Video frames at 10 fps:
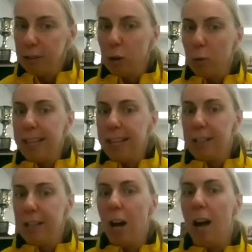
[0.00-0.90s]
So when
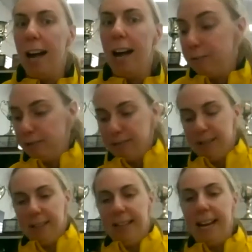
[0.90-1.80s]
they dive,
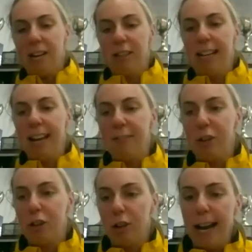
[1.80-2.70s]
they actually have
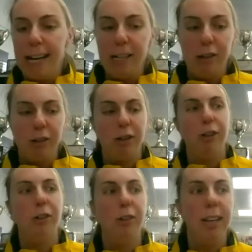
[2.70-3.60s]
to train
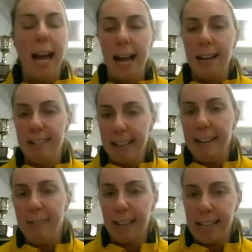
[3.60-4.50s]
to land
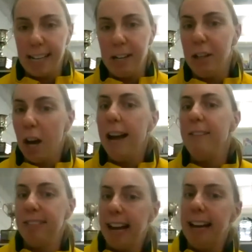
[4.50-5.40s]
safely and
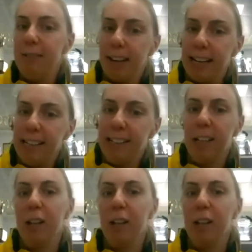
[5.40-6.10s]
dive safely,